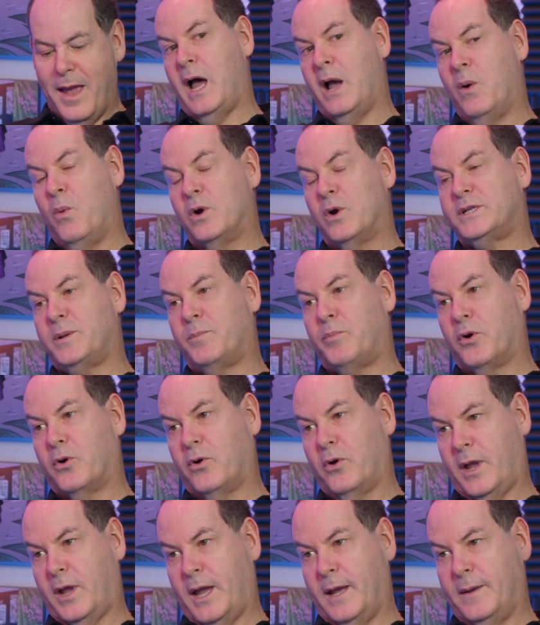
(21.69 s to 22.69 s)
I worked at
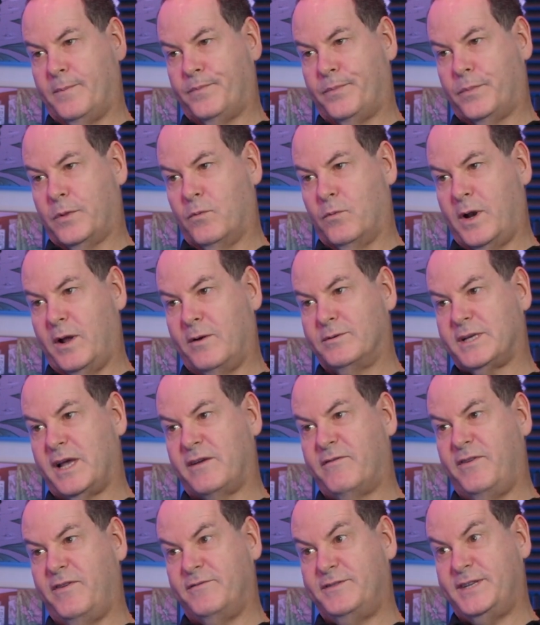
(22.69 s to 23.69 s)
Burger King when I was
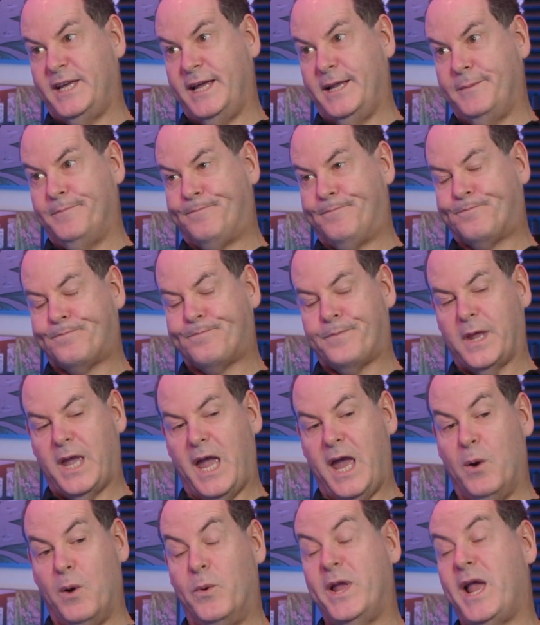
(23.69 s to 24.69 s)
like 15,
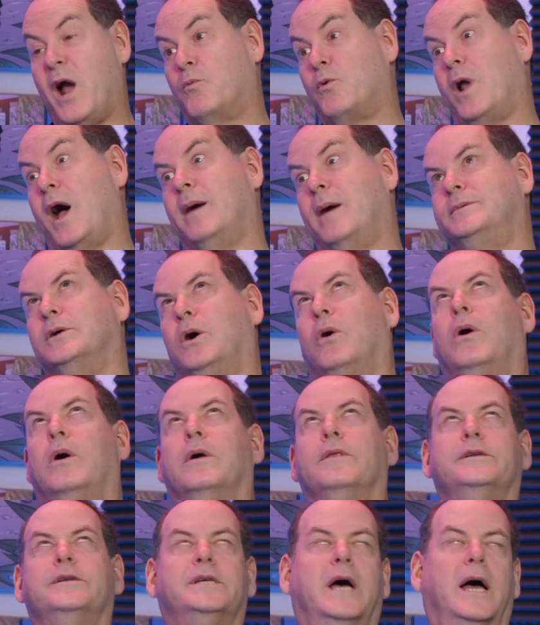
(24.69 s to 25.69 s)
and we got robbed
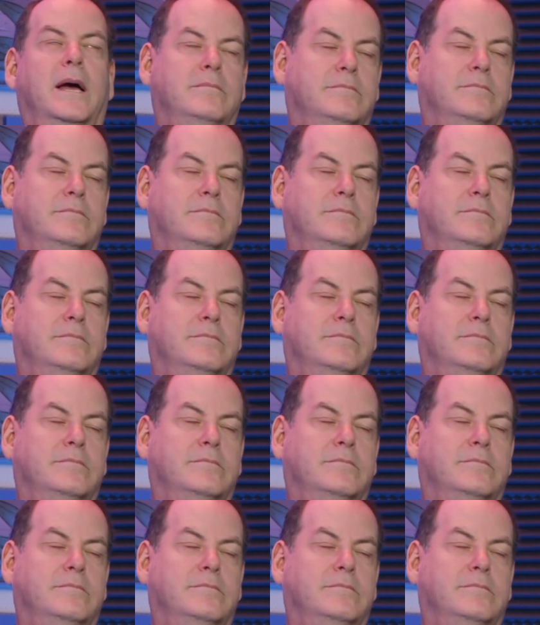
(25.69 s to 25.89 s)
all the time.